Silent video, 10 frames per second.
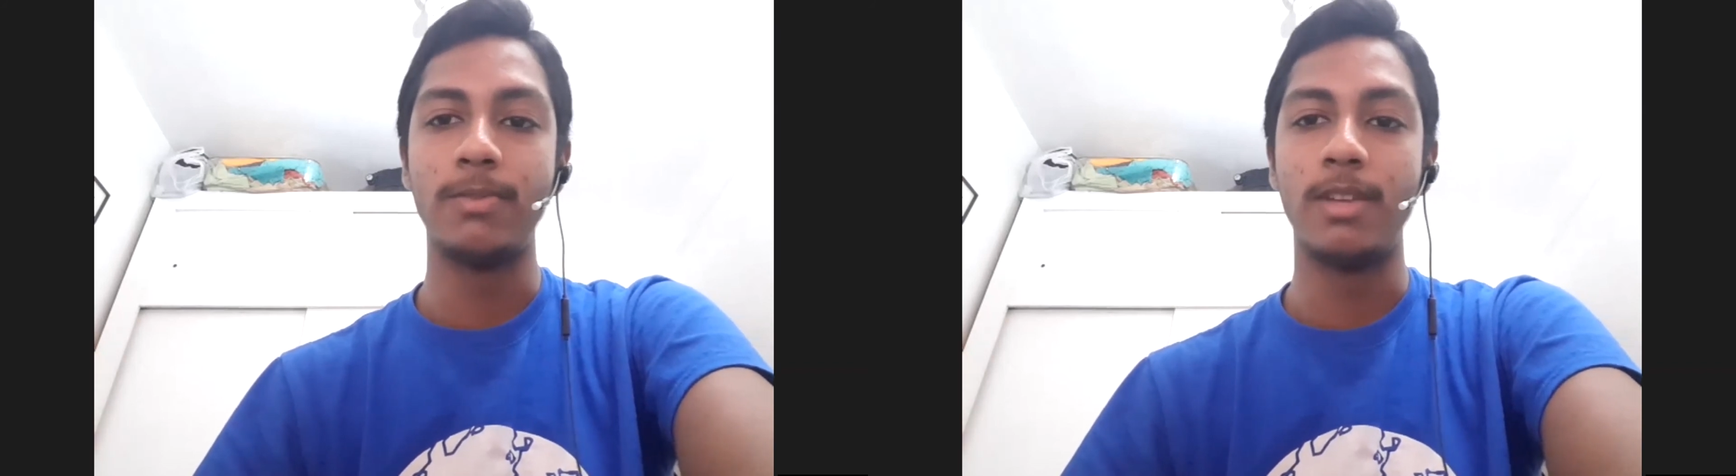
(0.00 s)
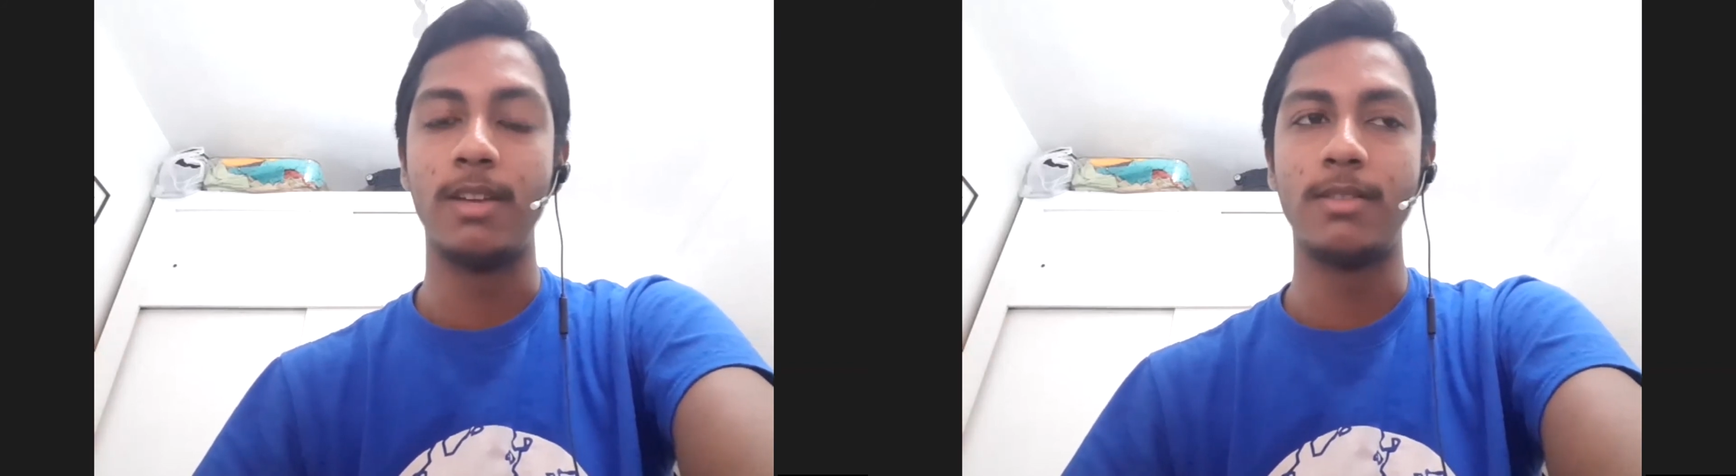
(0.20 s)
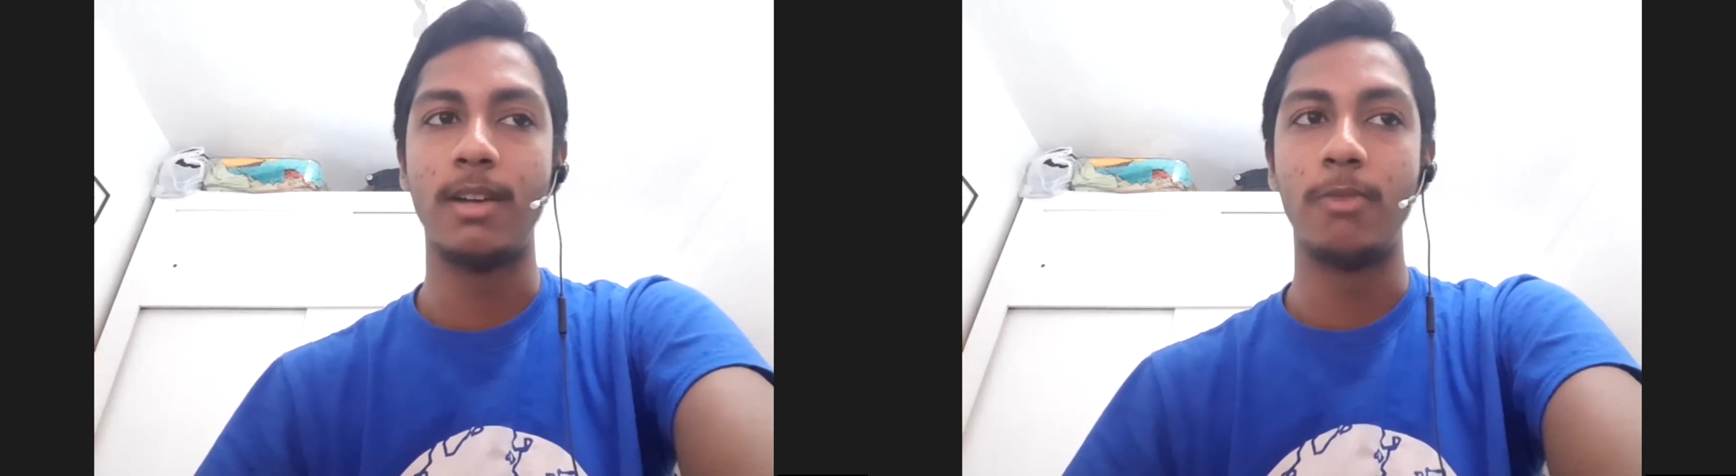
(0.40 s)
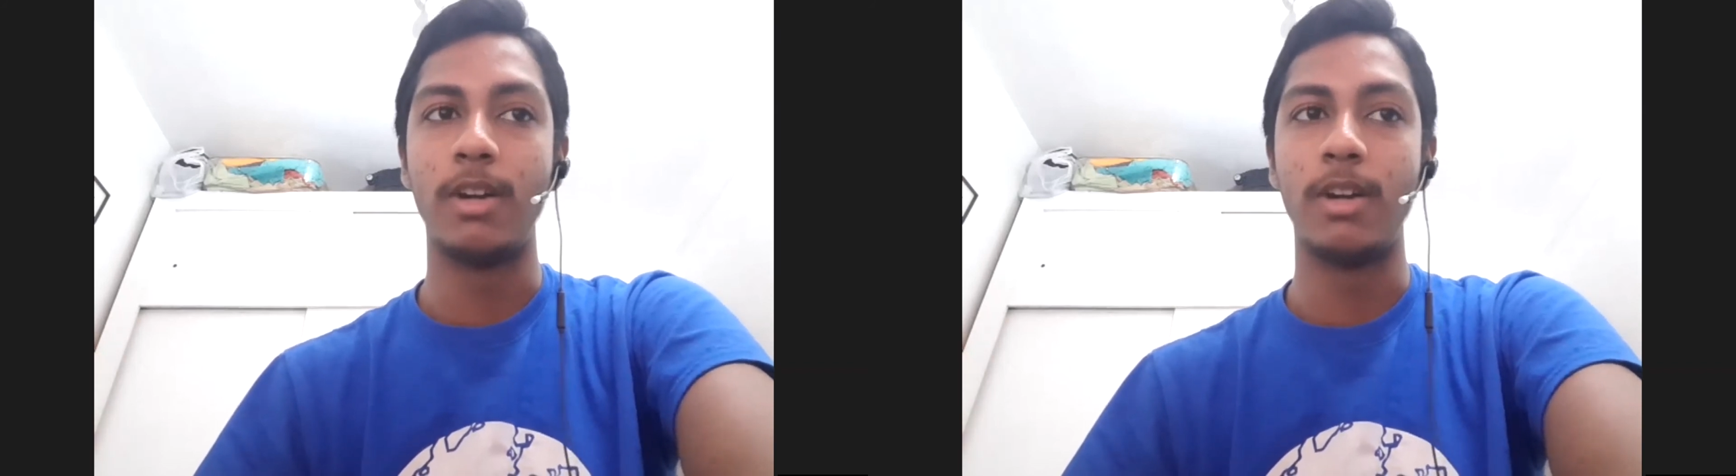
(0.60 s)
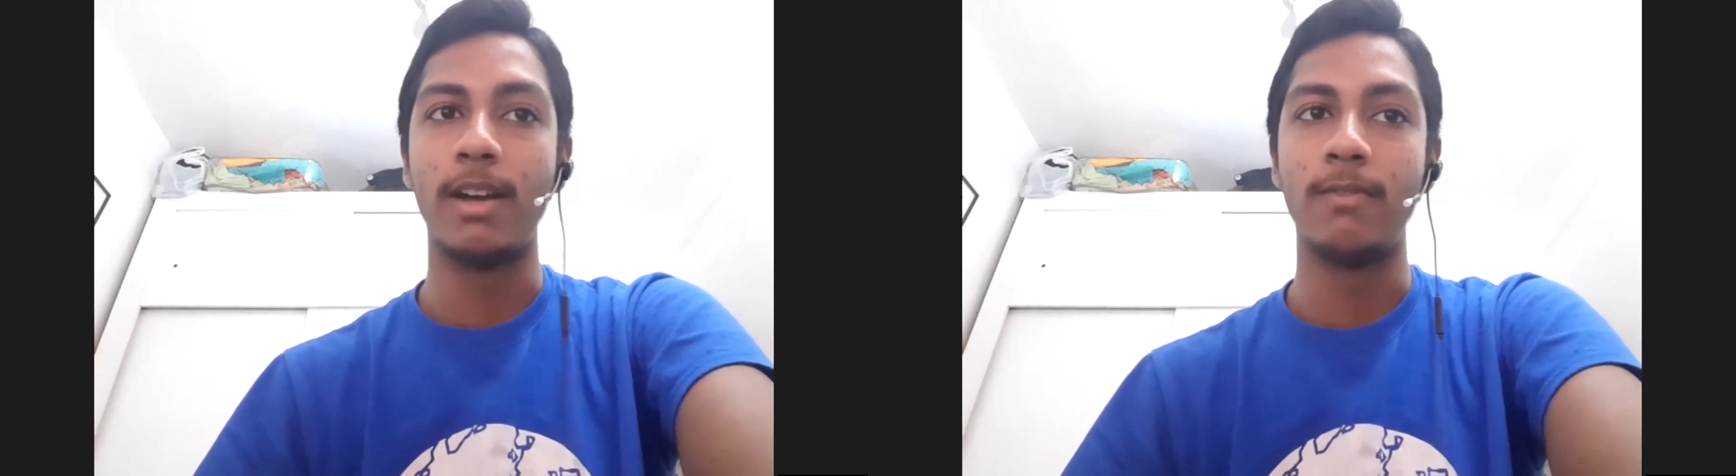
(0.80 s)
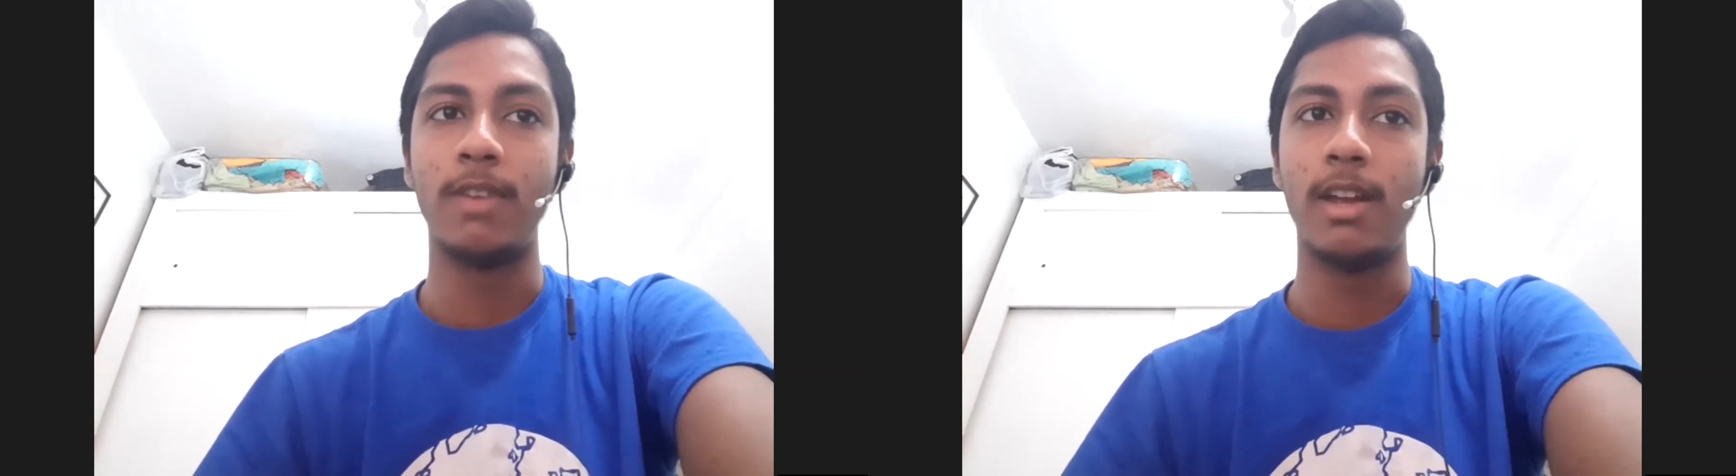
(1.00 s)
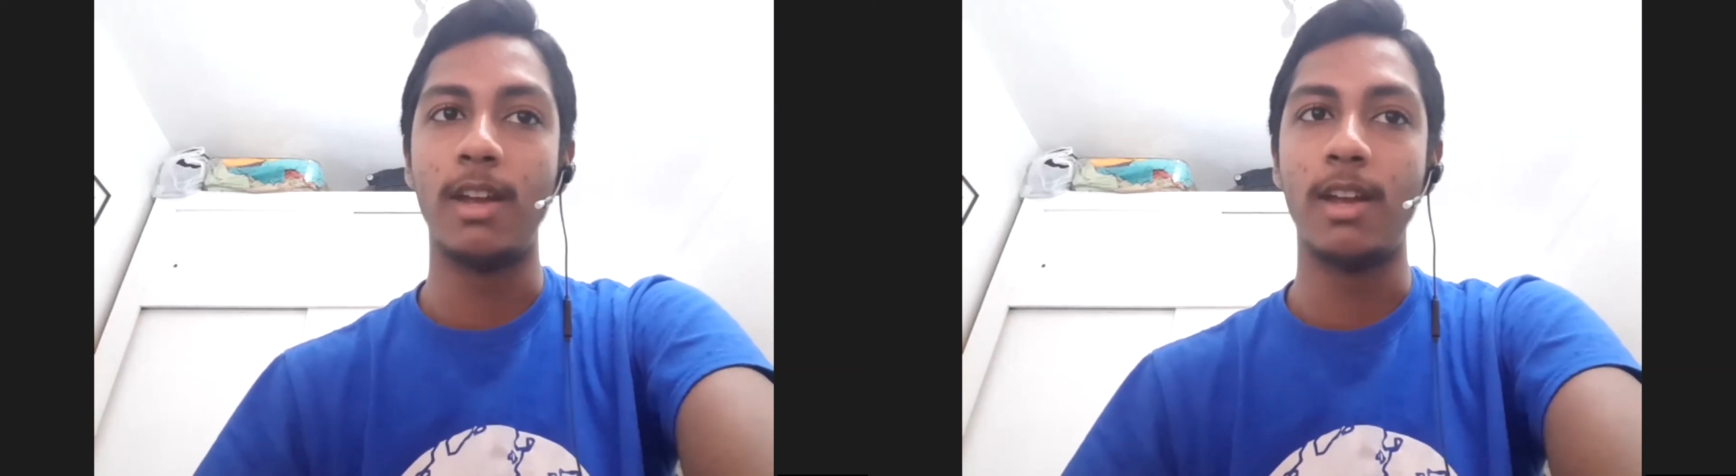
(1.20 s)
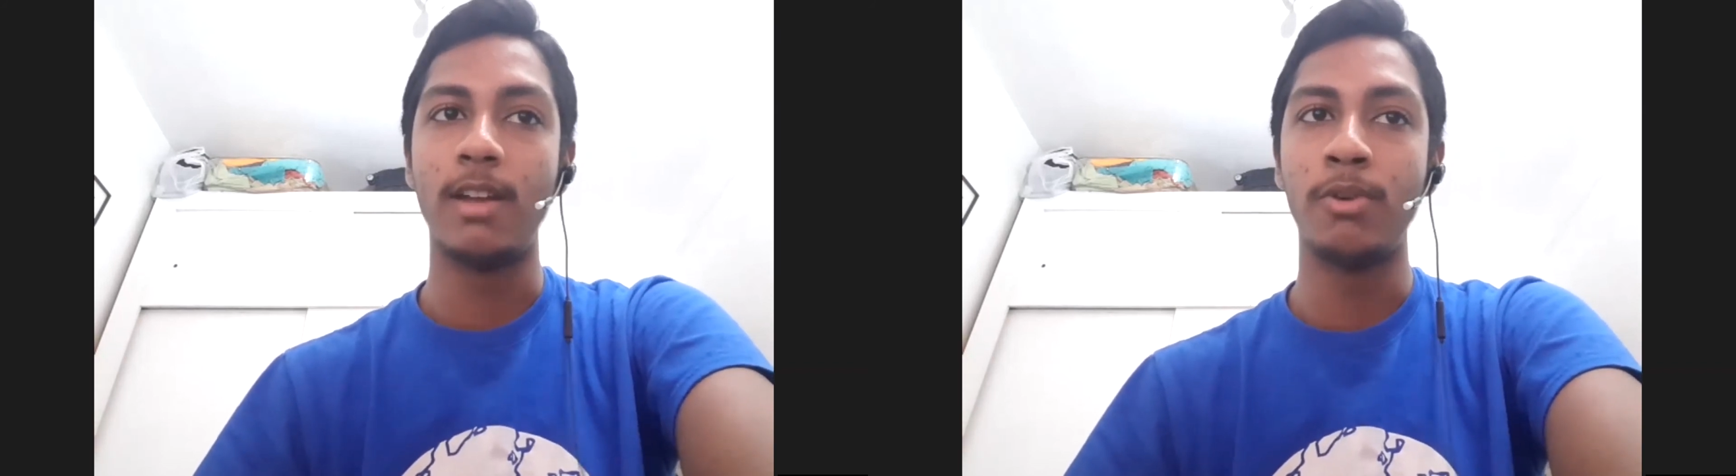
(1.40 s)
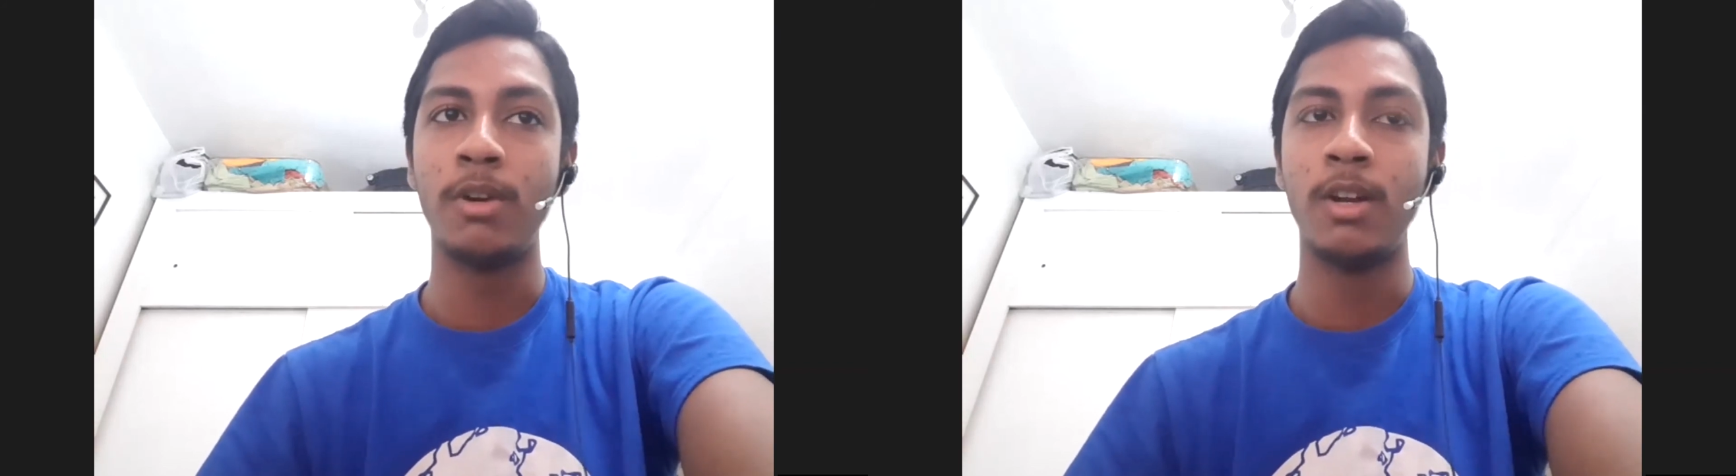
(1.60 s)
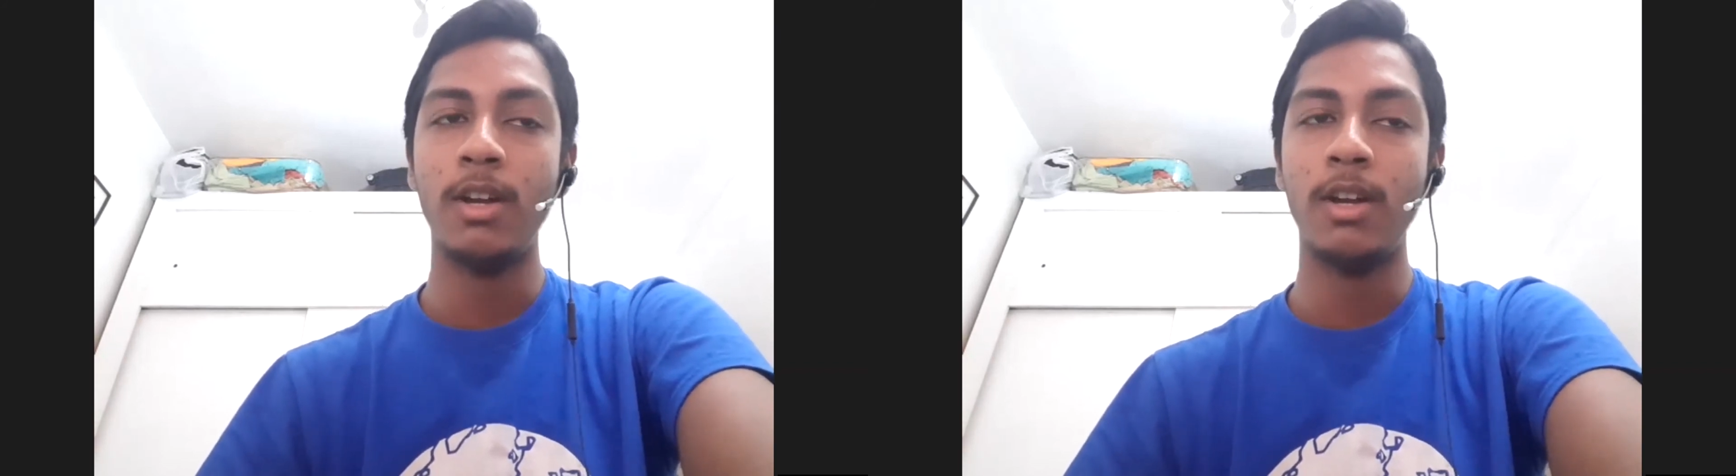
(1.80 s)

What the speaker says: things that we're advocating for,